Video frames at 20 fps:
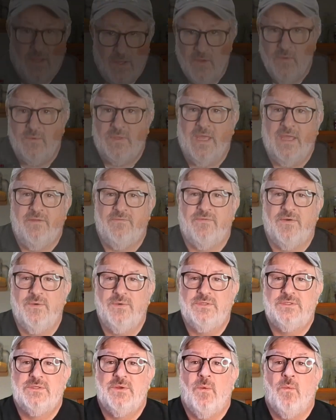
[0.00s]
Okay,
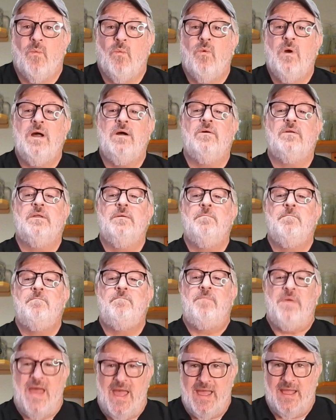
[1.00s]
folks, welcome
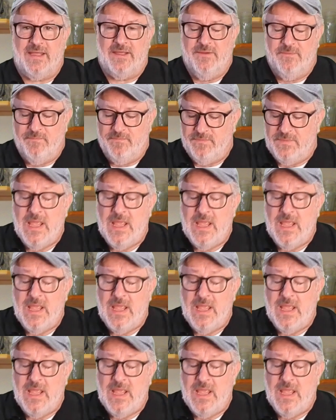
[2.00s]
back.